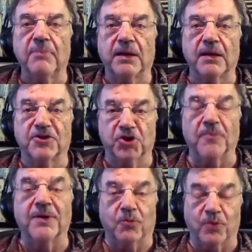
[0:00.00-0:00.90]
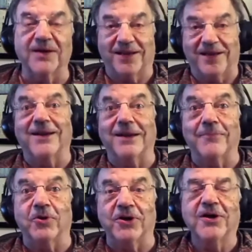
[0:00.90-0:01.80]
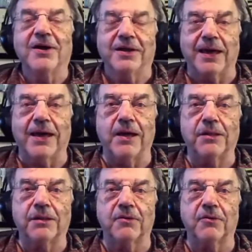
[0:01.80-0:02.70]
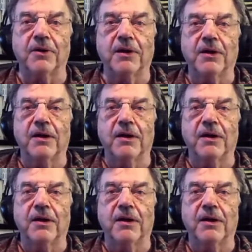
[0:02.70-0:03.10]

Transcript: because Germany wouldn't get any more gas or